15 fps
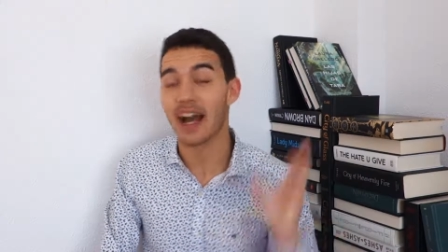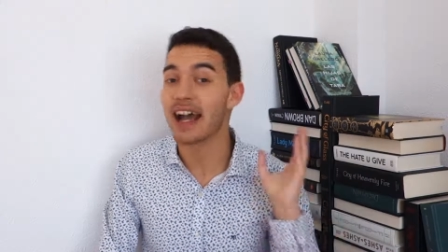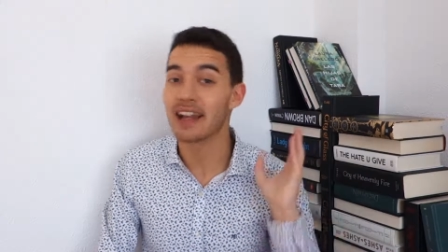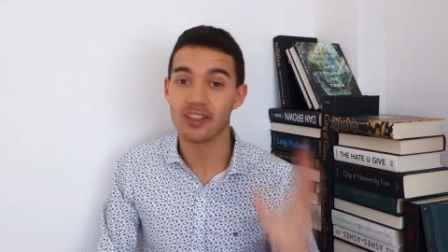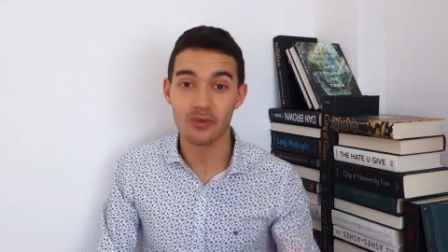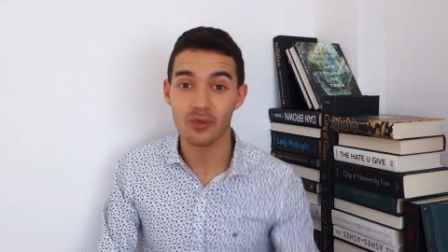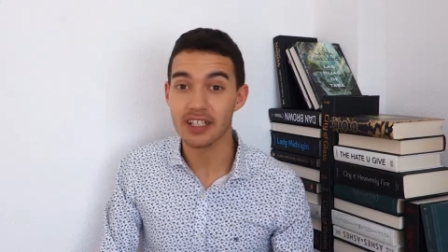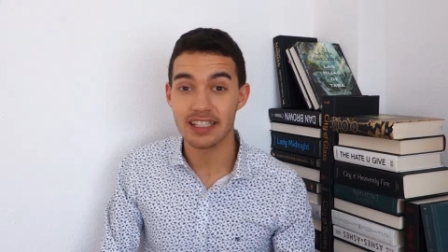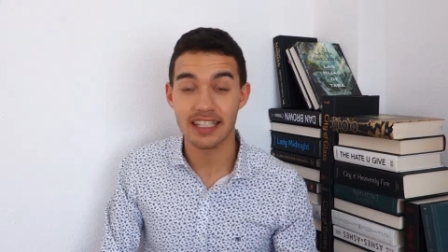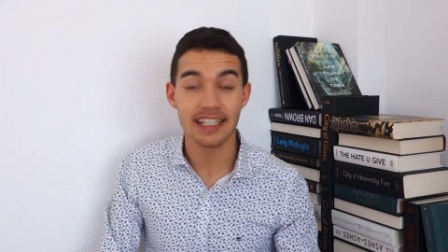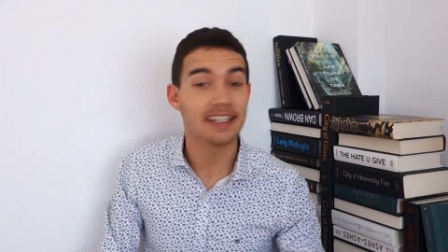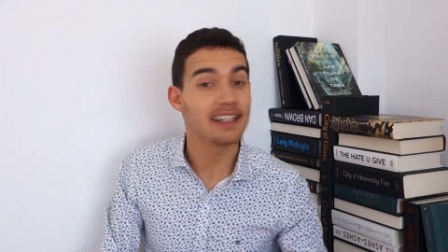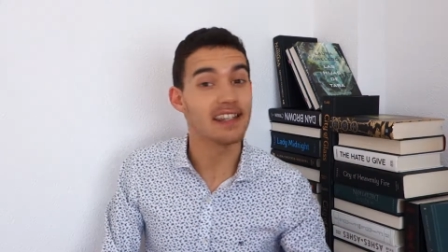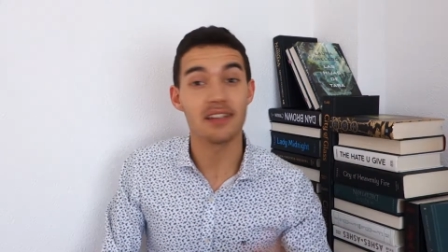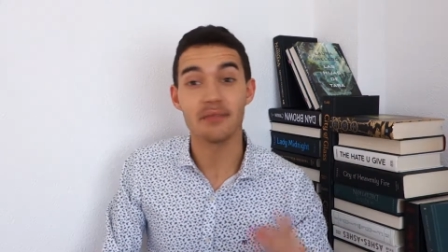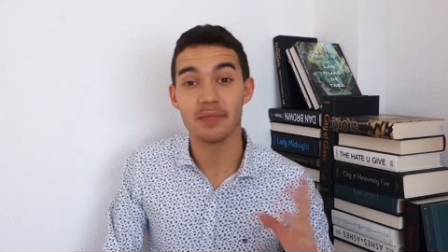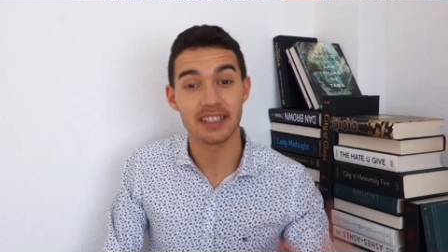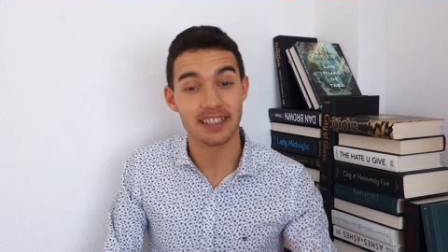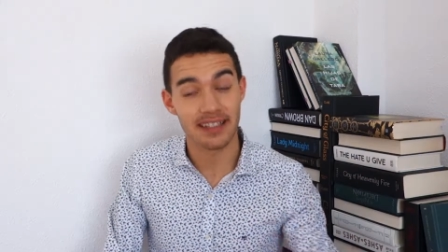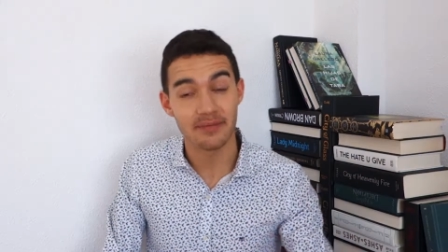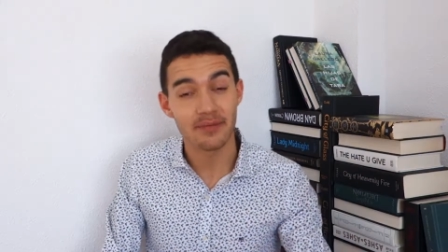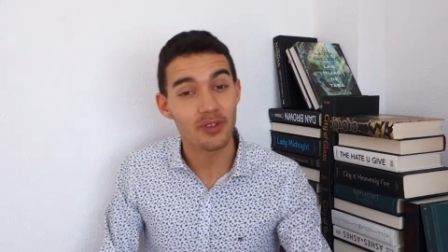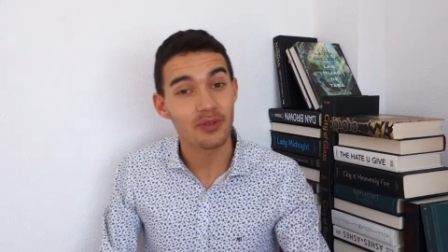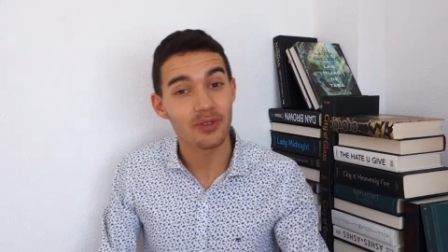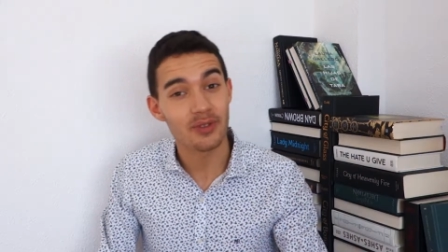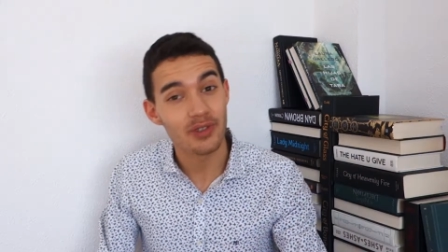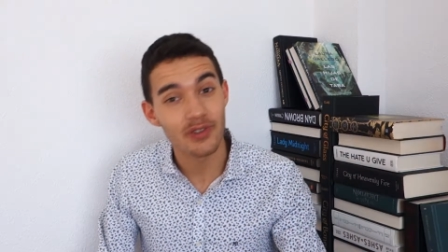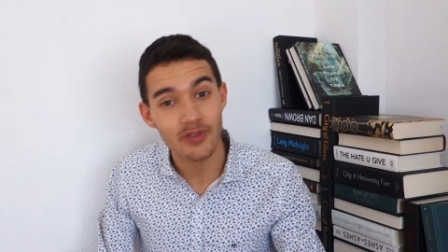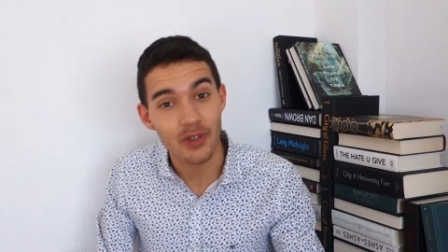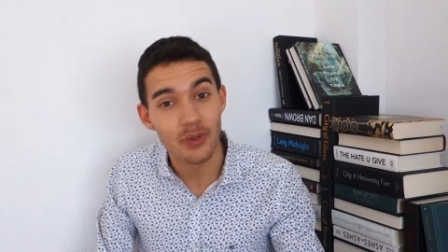I don't want to say anything because I'm going
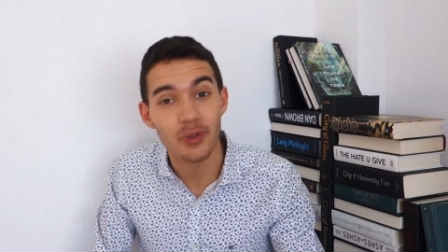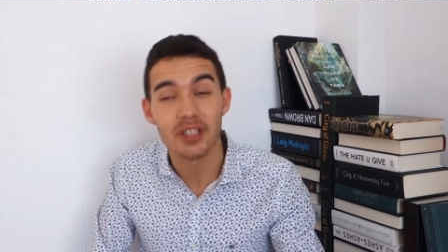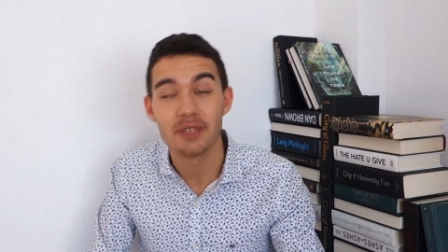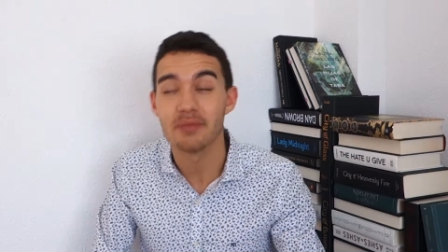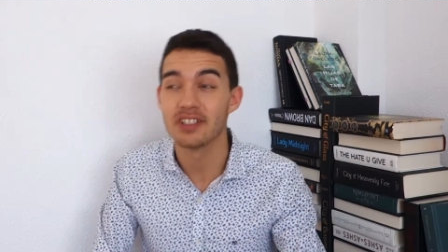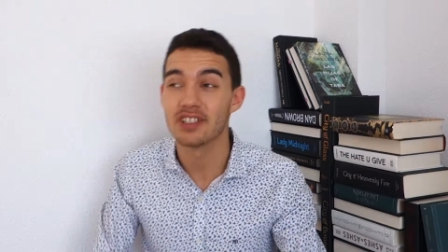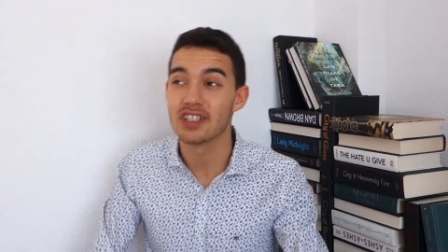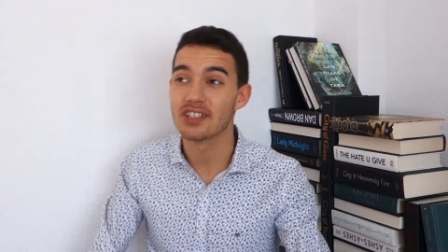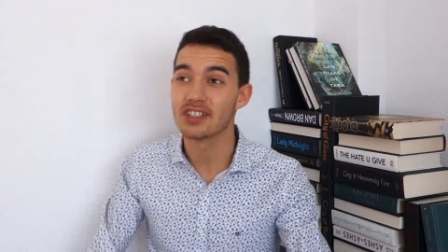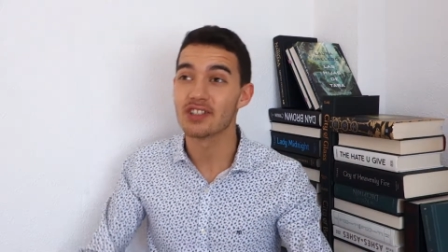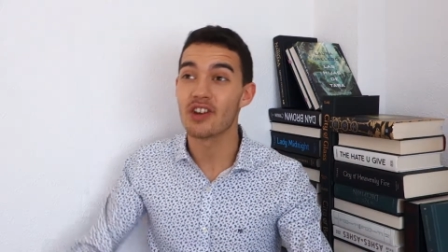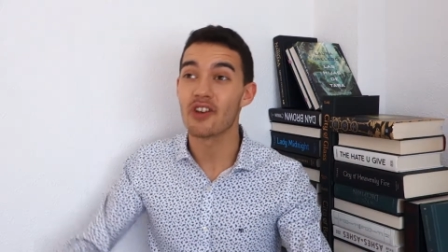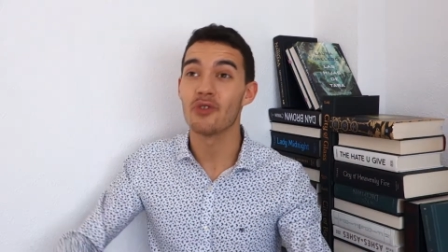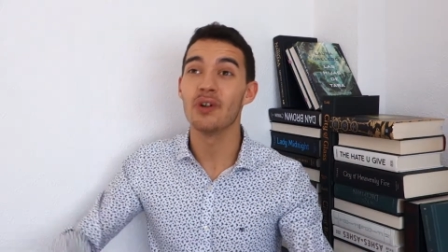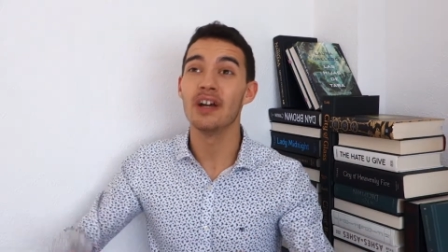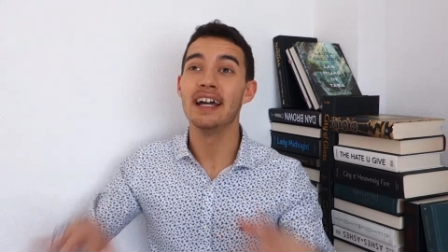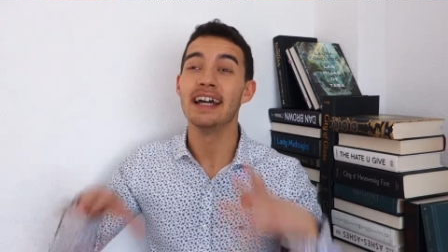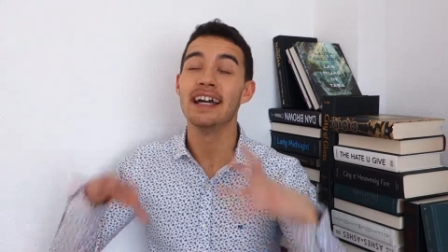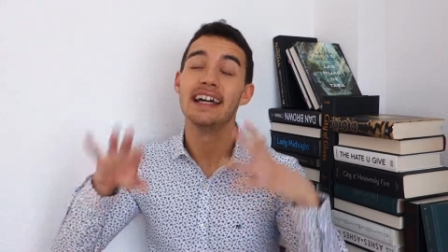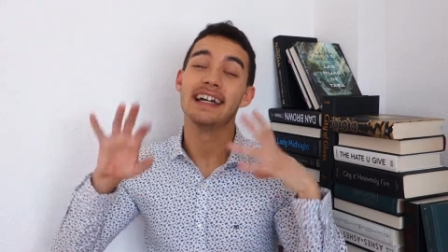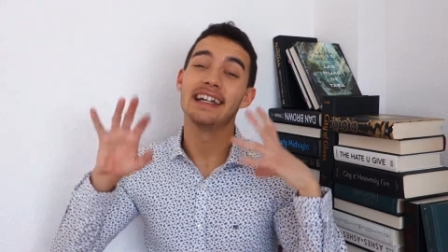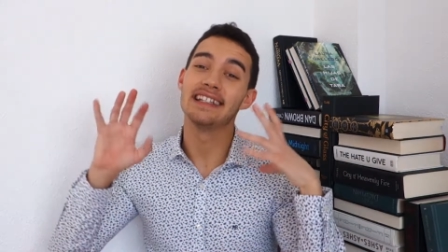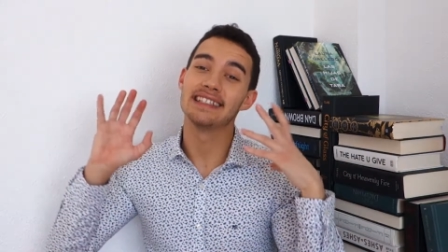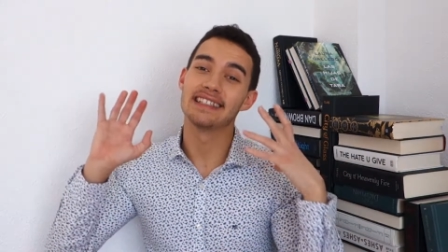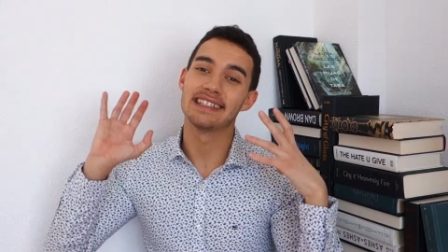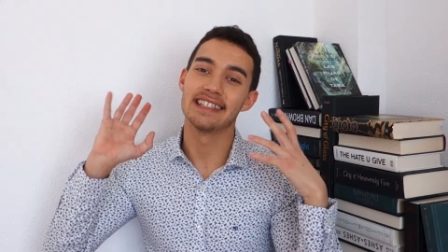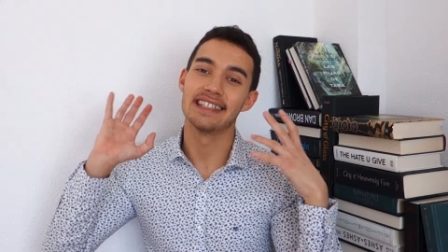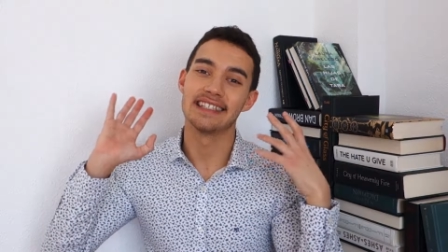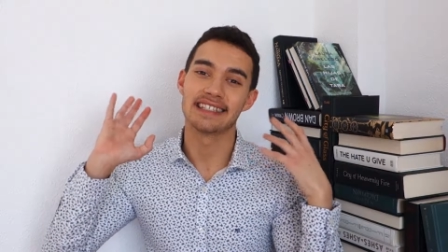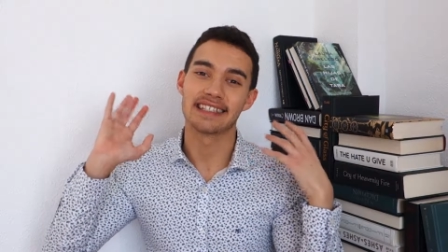to review it, but just know it's
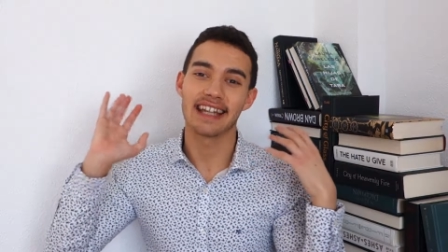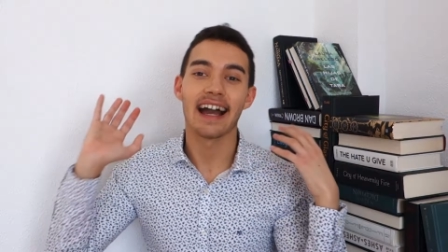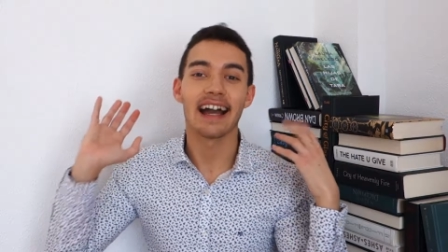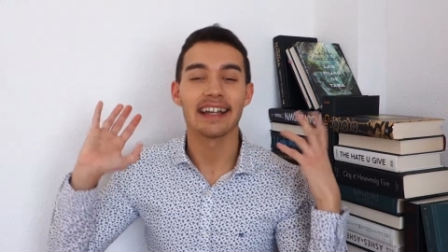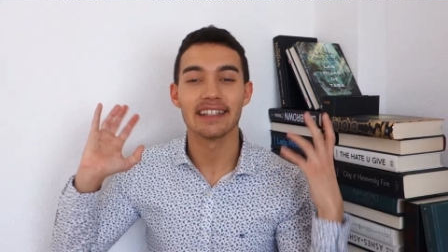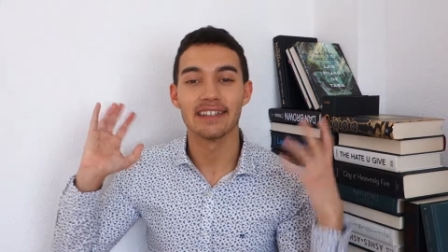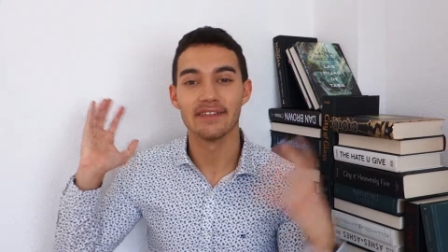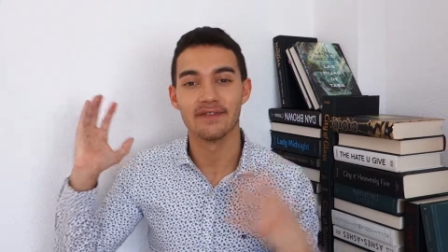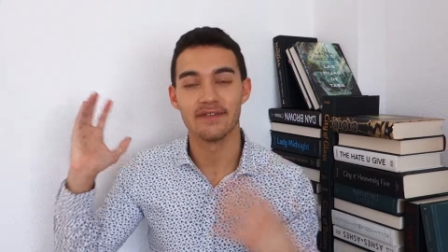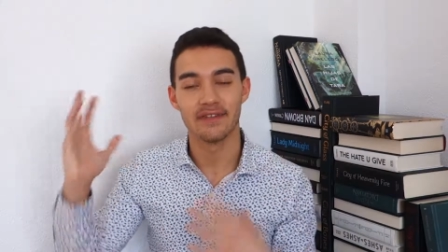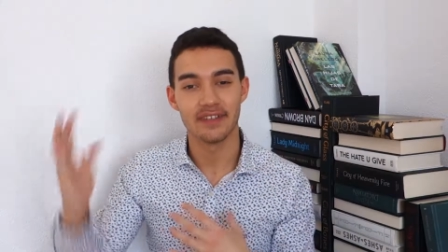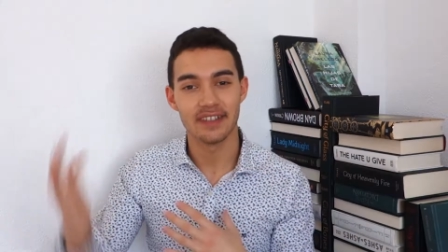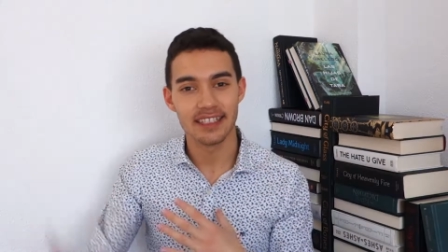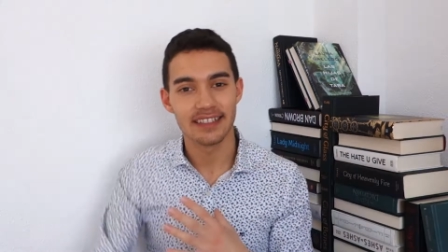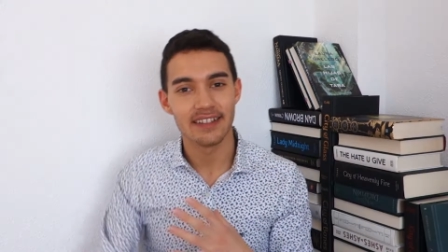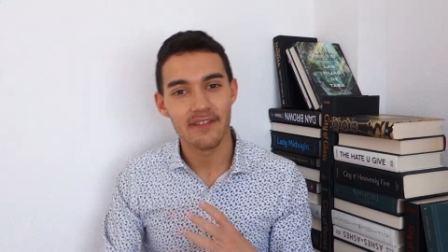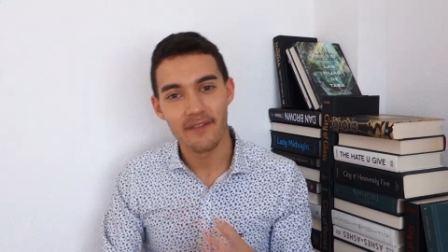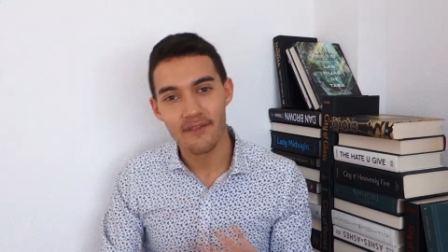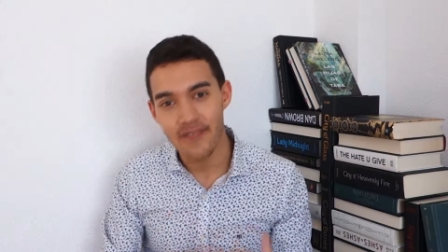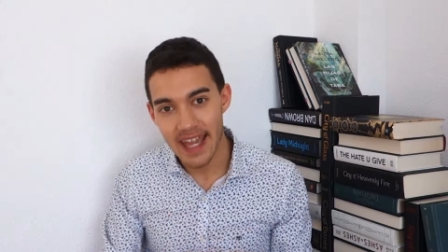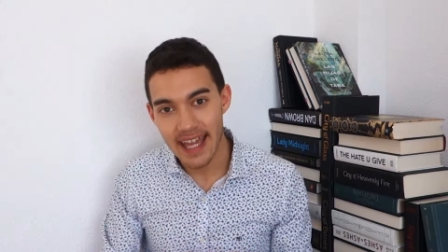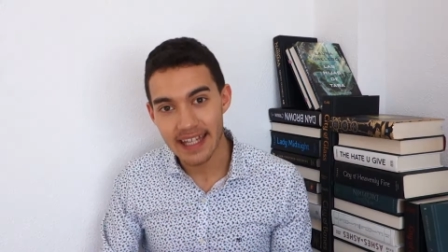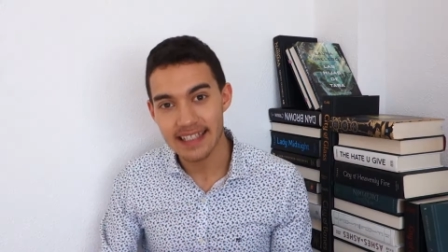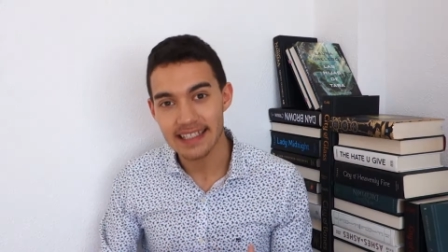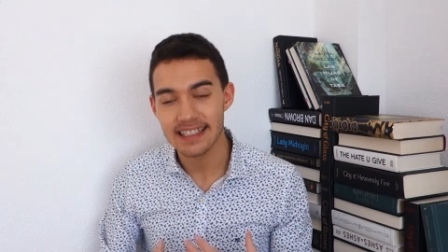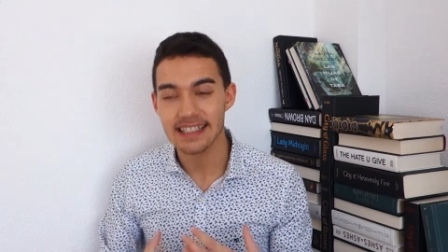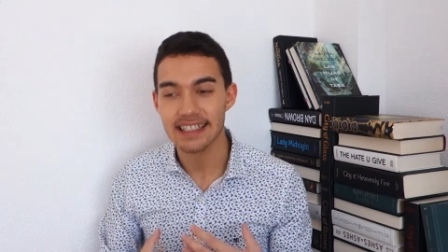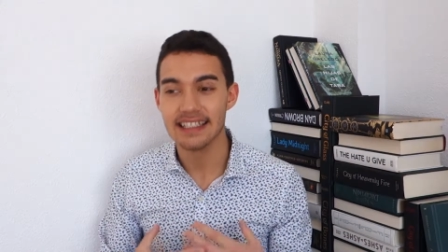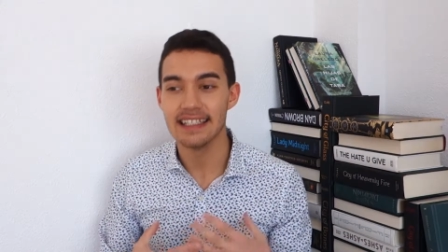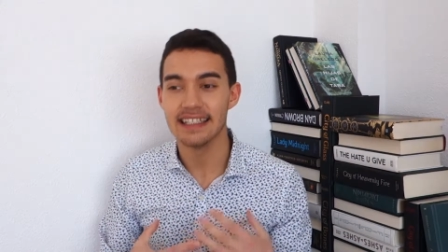this kind of
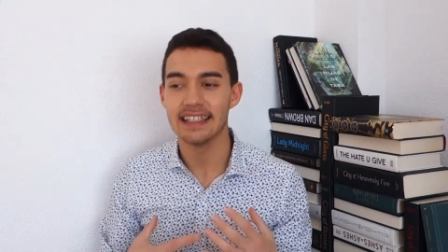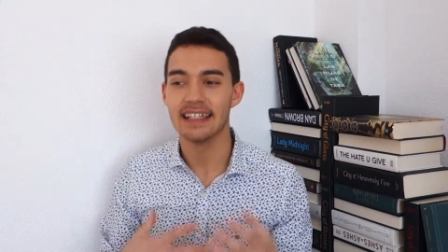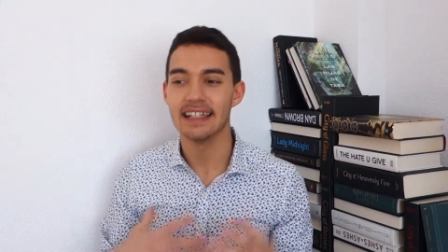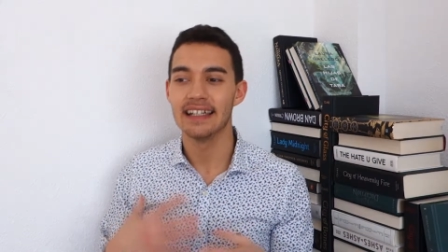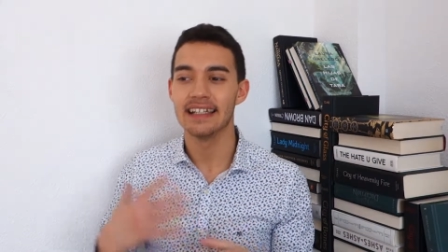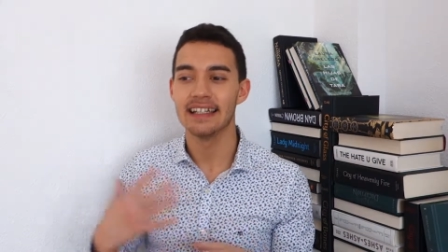fantasy,